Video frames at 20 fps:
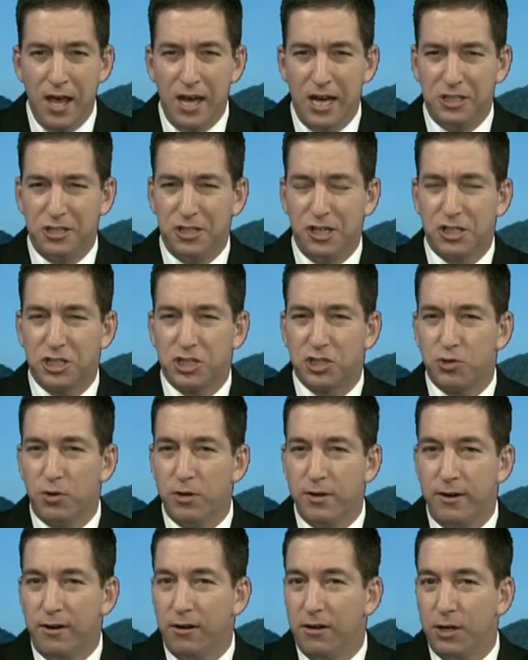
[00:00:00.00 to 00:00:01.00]
is an
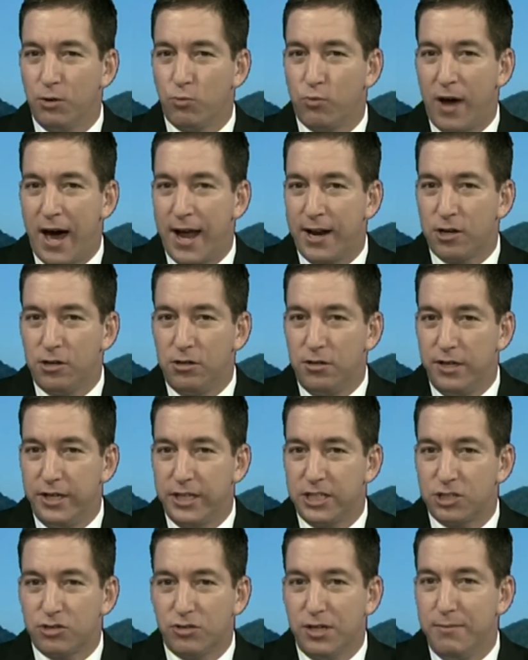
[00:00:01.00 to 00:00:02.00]
extraordinarily radical and
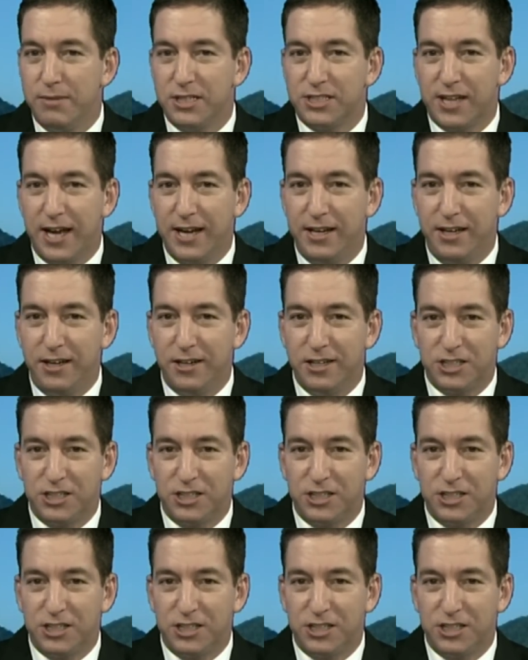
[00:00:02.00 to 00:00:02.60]
extremist idea.